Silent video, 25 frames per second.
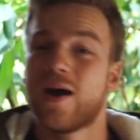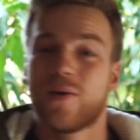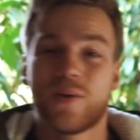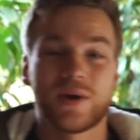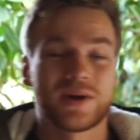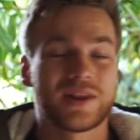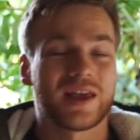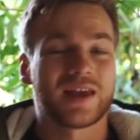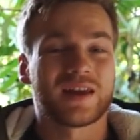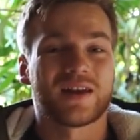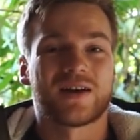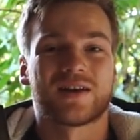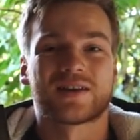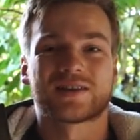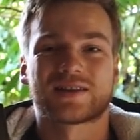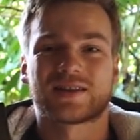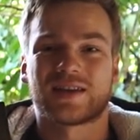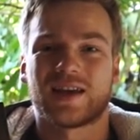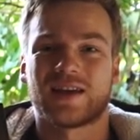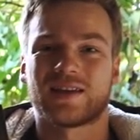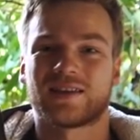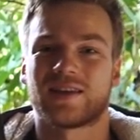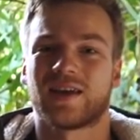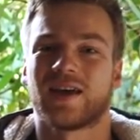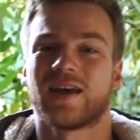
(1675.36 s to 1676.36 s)
With that all
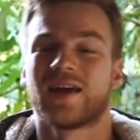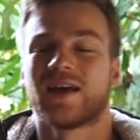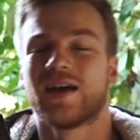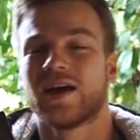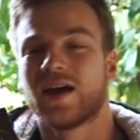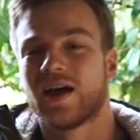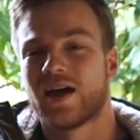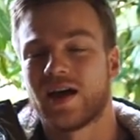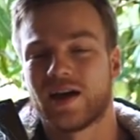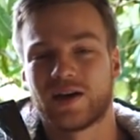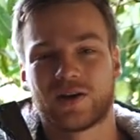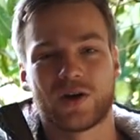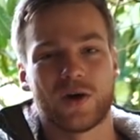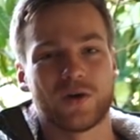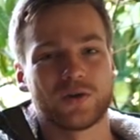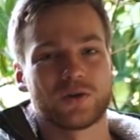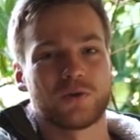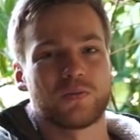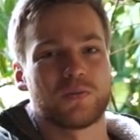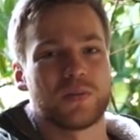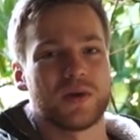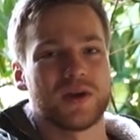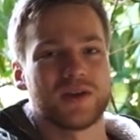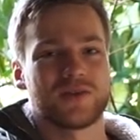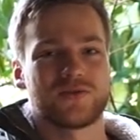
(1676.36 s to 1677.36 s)
said, go
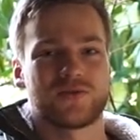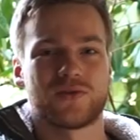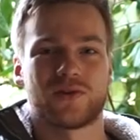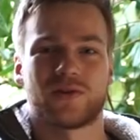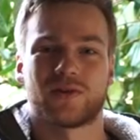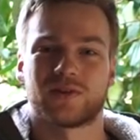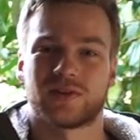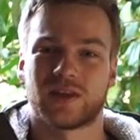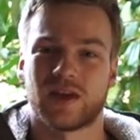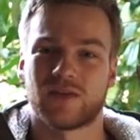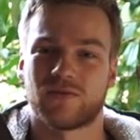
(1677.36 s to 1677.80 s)
to Patreon,